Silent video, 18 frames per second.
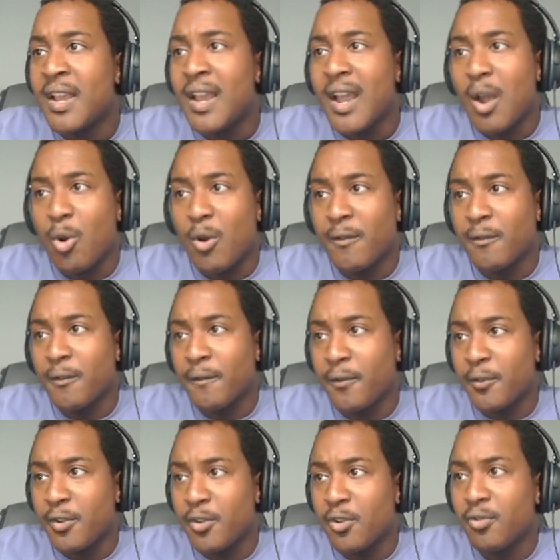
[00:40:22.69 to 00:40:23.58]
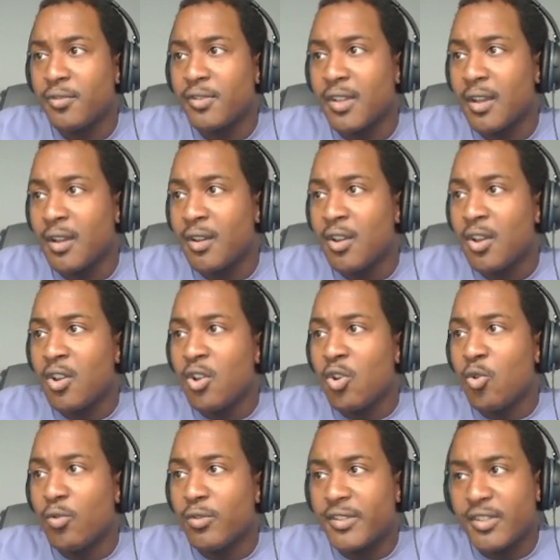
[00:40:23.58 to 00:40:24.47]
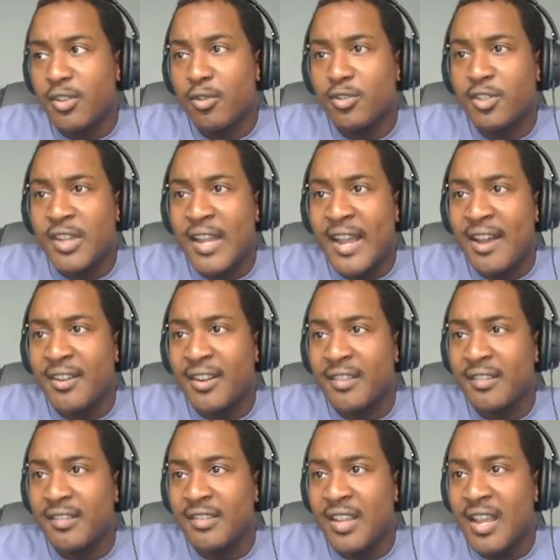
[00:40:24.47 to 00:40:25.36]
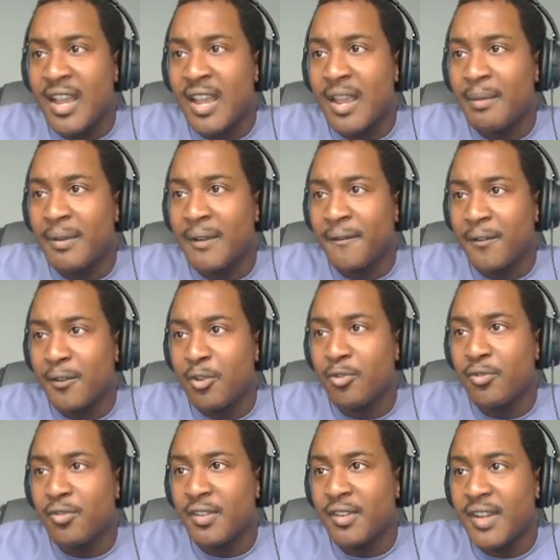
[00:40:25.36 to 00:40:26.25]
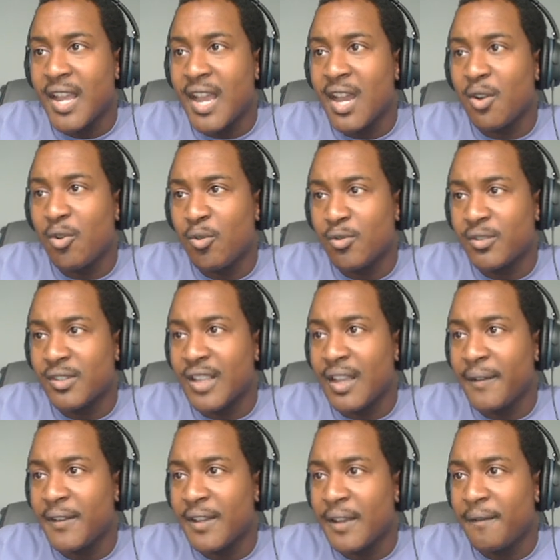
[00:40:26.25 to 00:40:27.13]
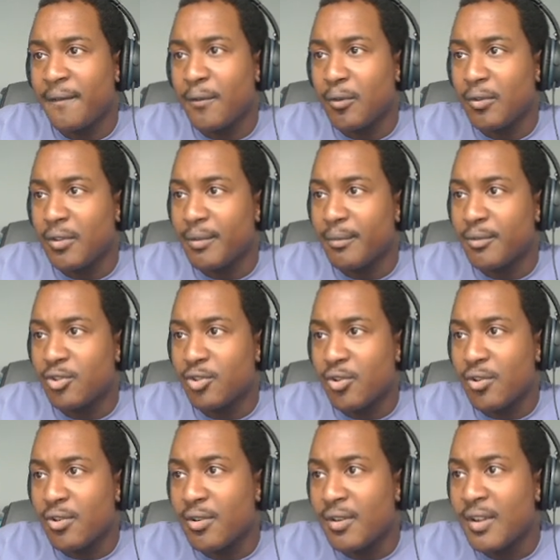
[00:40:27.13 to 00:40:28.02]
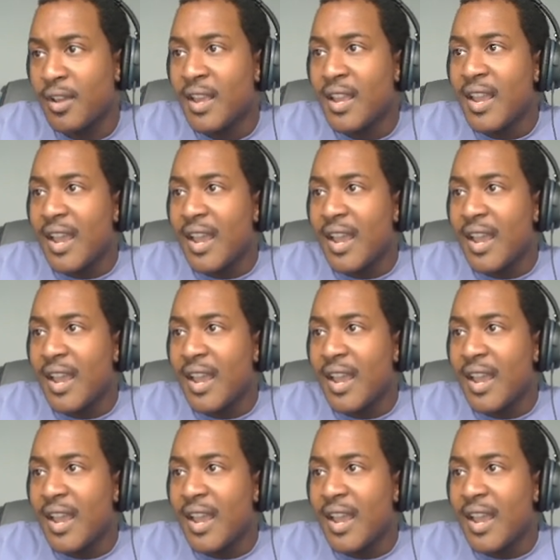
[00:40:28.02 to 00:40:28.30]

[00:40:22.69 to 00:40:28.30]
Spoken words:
However, for Yuuta, who was still a child at the time, and for Yuuta now, who is not yet fully matured,